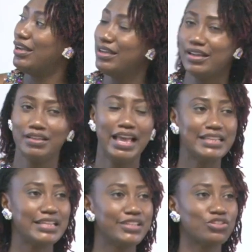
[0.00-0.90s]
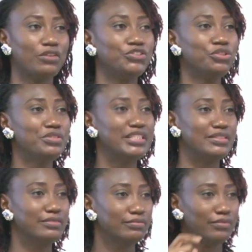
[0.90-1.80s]
a sense of duty.
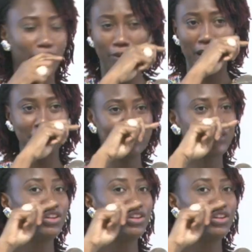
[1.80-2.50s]
Oh, I'm just going to